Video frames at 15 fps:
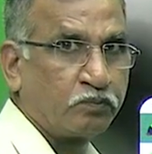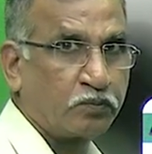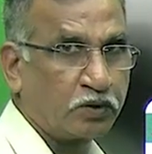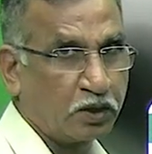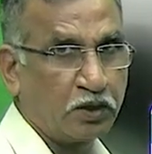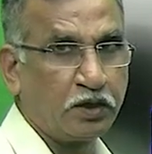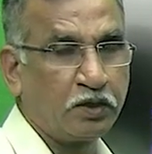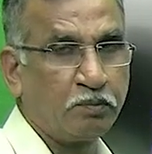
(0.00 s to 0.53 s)

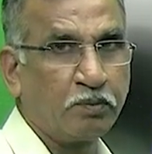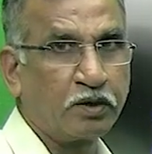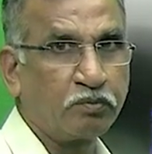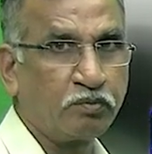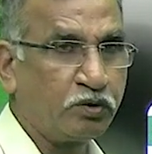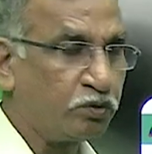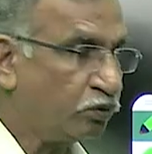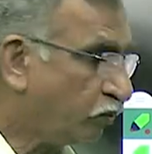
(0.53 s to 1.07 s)
Daily demand
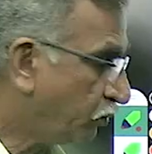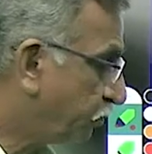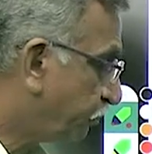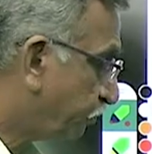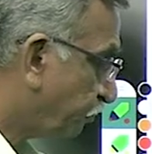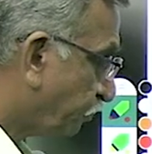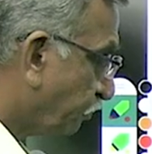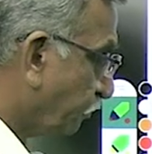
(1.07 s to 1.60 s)
we know.
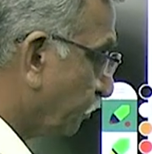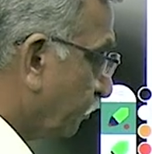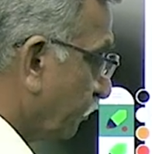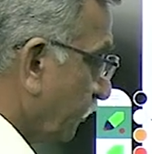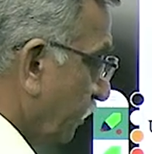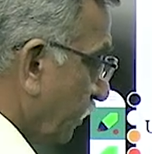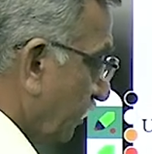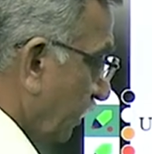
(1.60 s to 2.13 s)

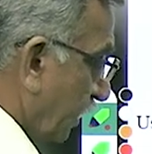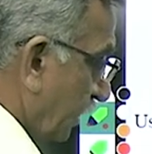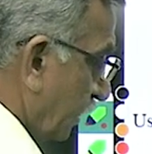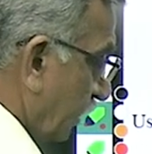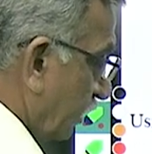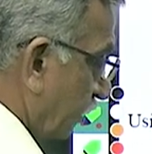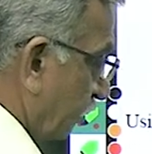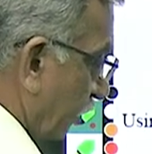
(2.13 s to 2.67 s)
Then